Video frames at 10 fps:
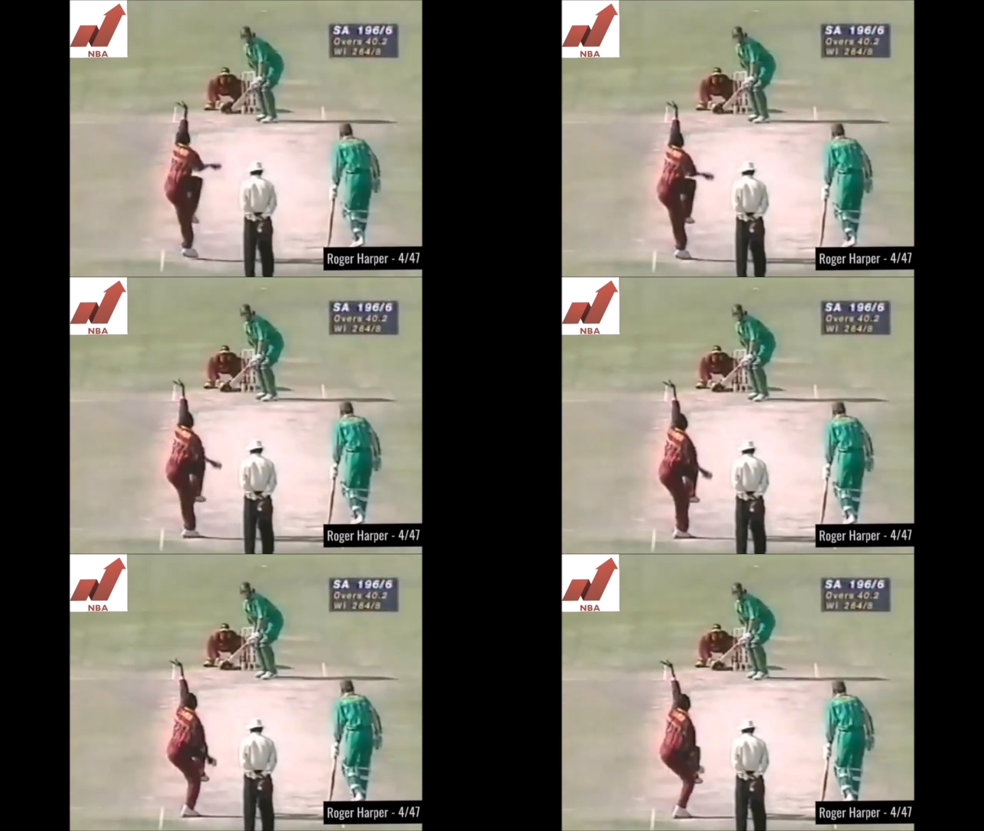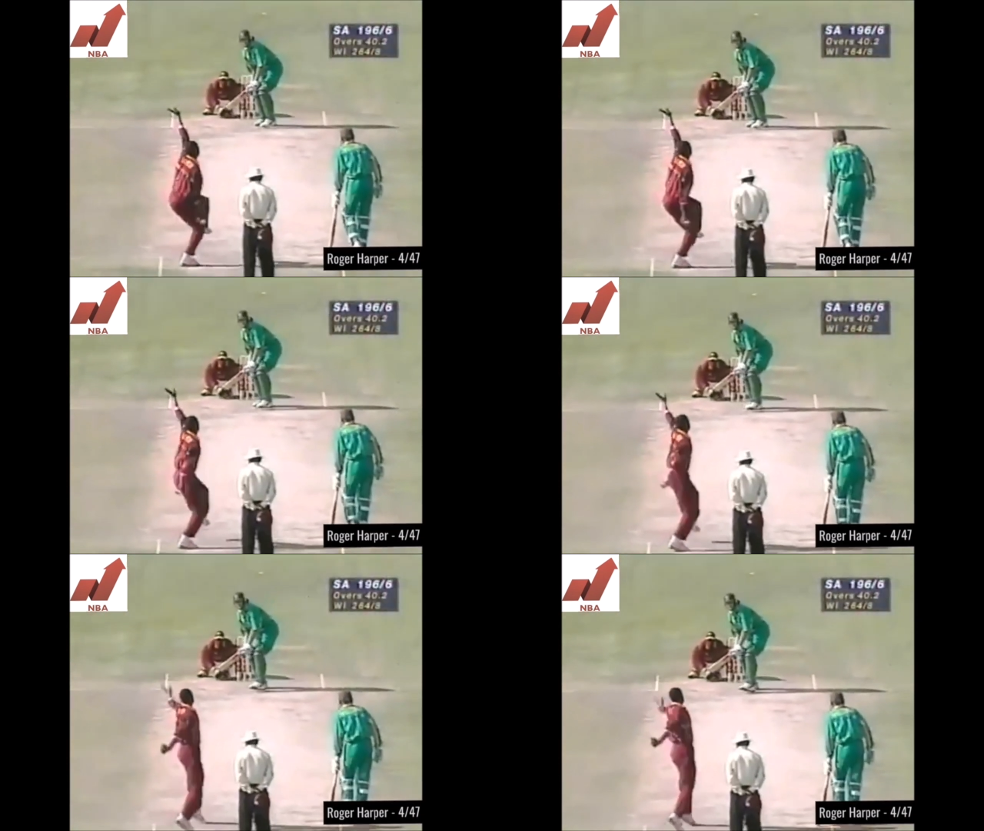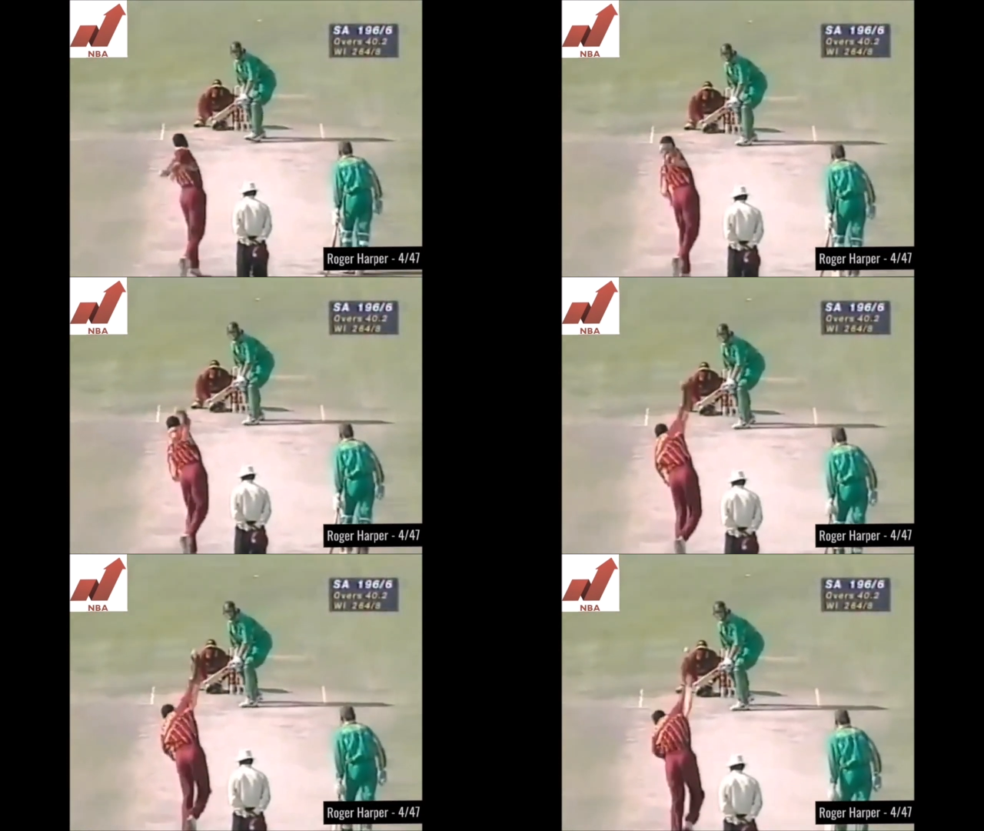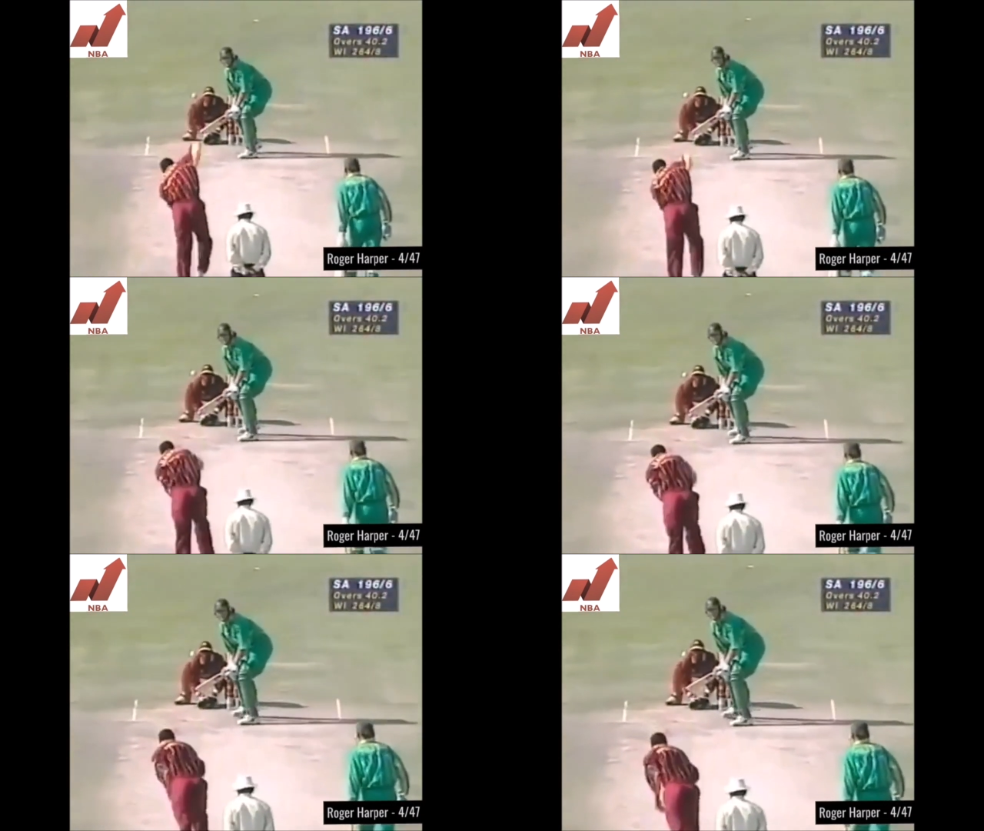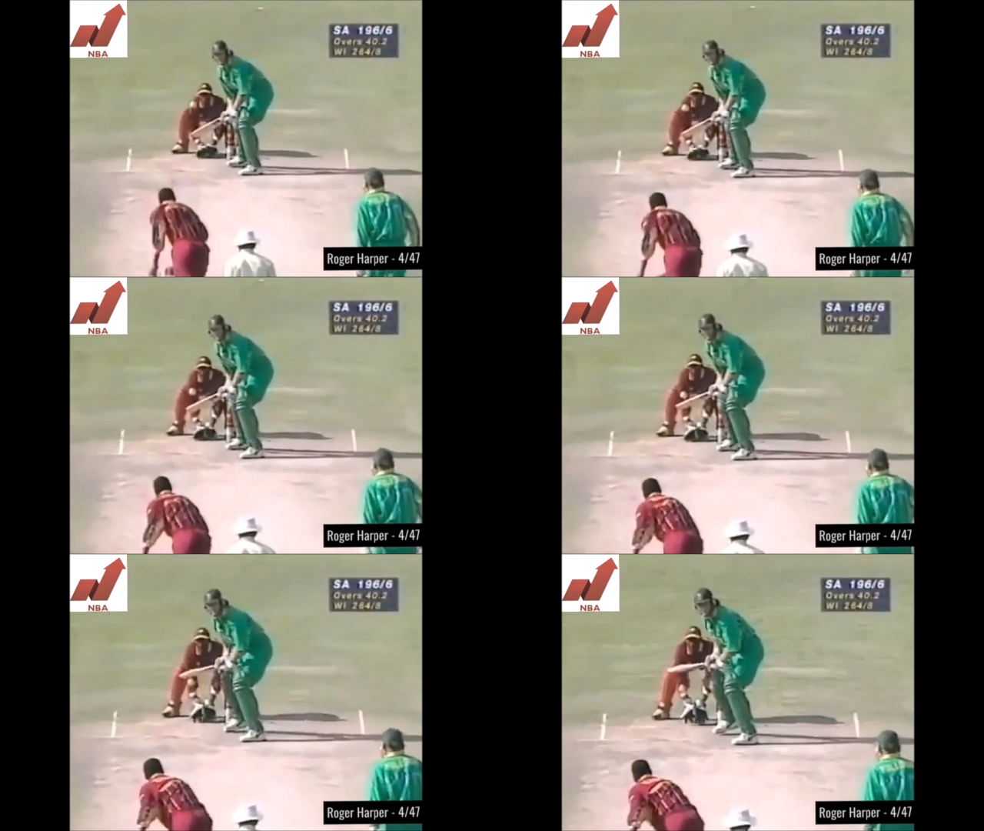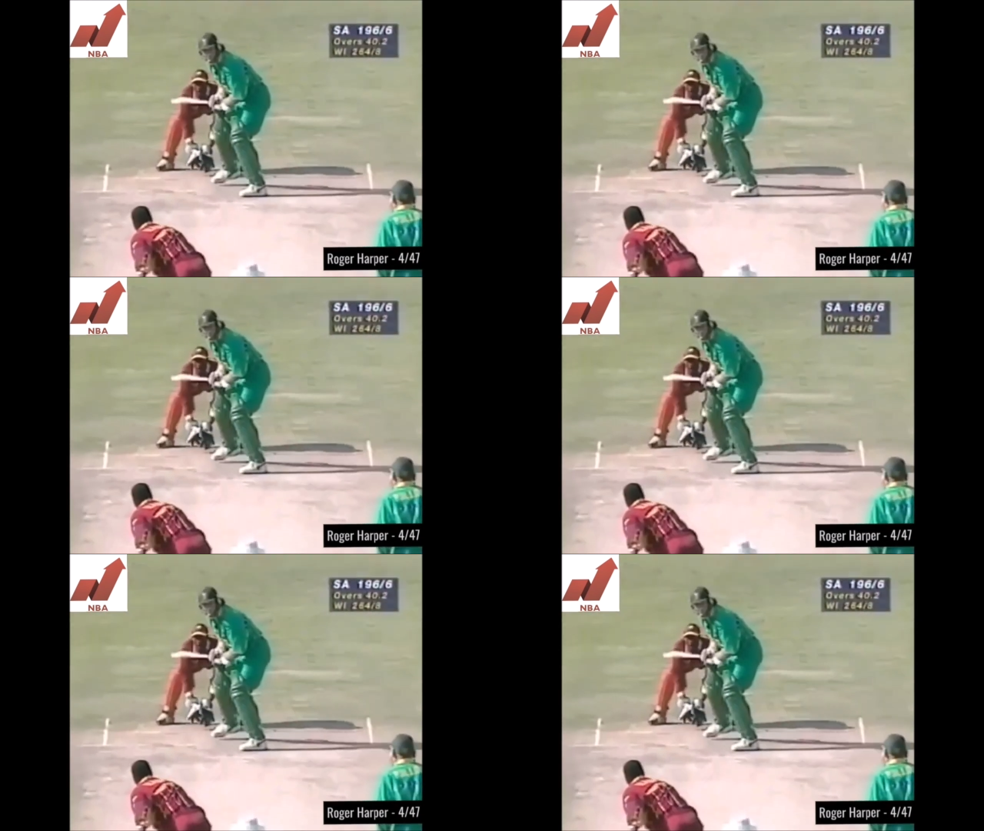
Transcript: (no speaker visible)